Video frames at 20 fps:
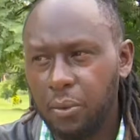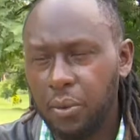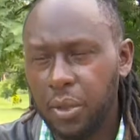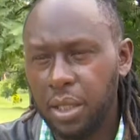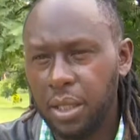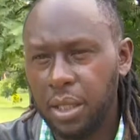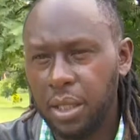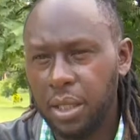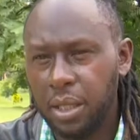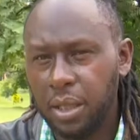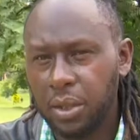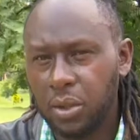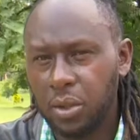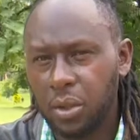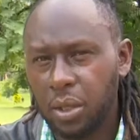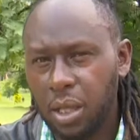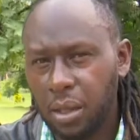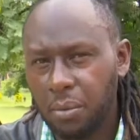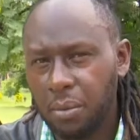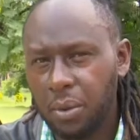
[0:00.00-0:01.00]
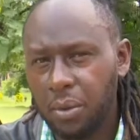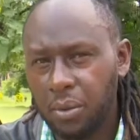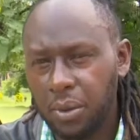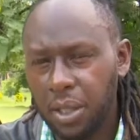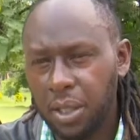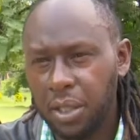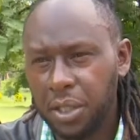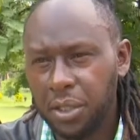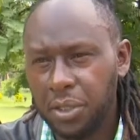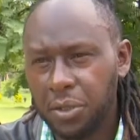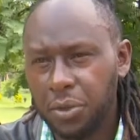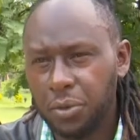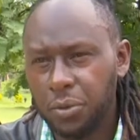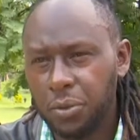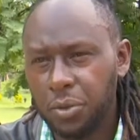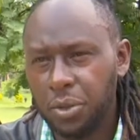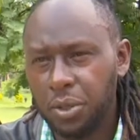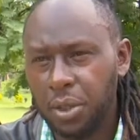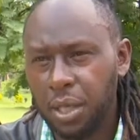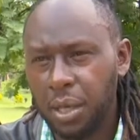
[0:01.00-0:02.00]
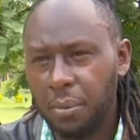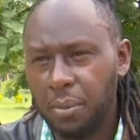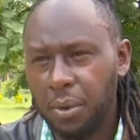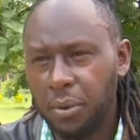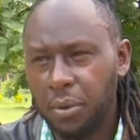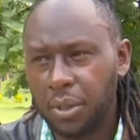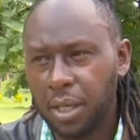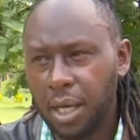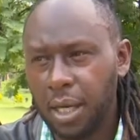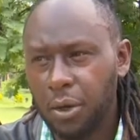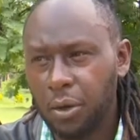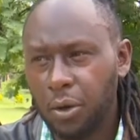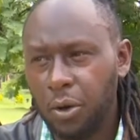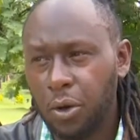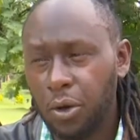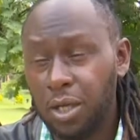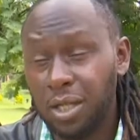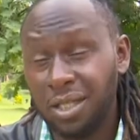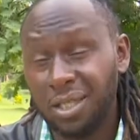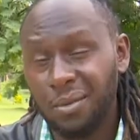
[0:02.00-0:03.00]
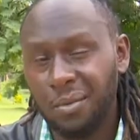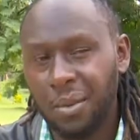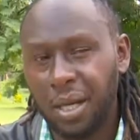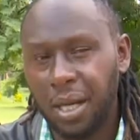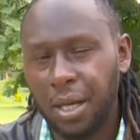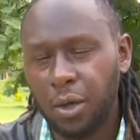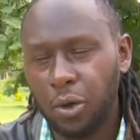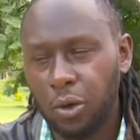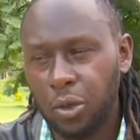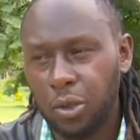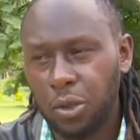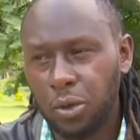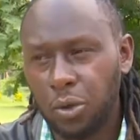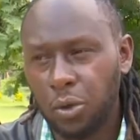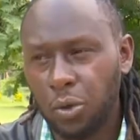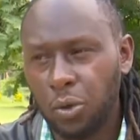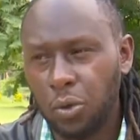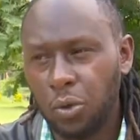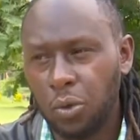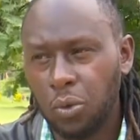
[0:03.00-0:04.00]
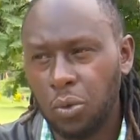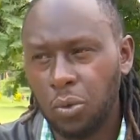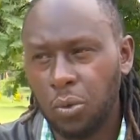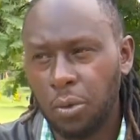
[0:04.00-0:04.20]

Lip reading: we talk about the issues about alcoholism, and also